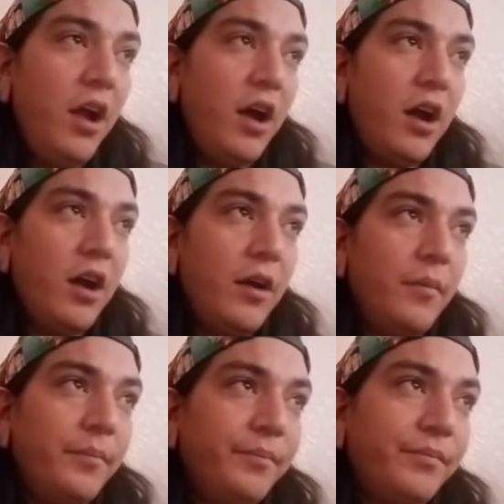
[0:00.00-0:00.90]

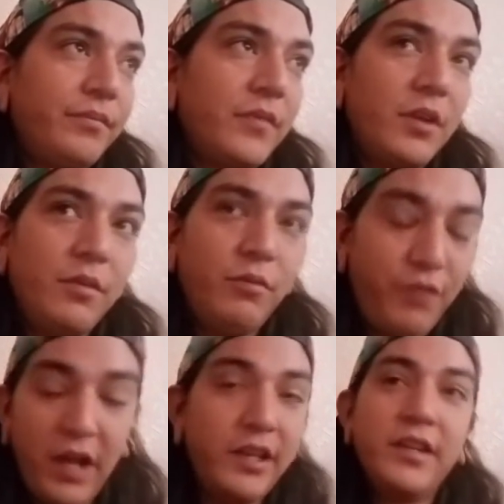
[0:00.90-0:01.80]
Um,
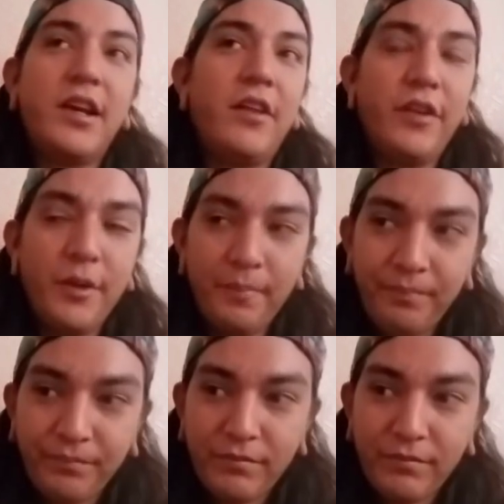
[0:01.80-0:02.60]
finally get down there.